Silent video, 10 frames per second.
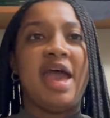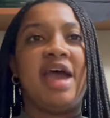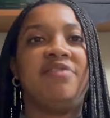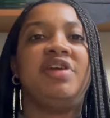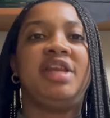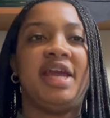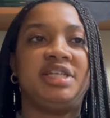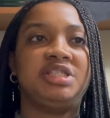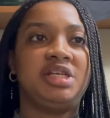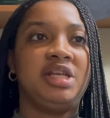every
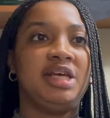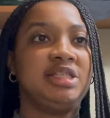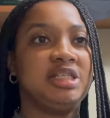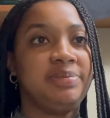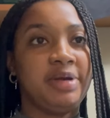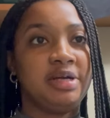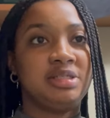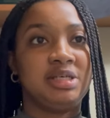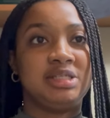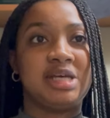nation is
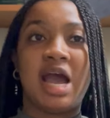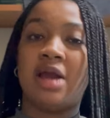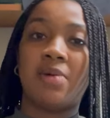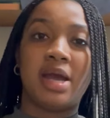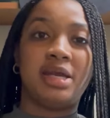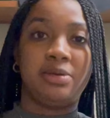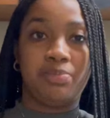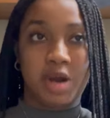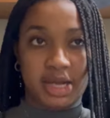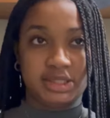experiencing
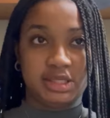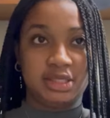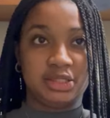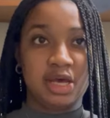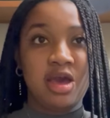skyrocketing prices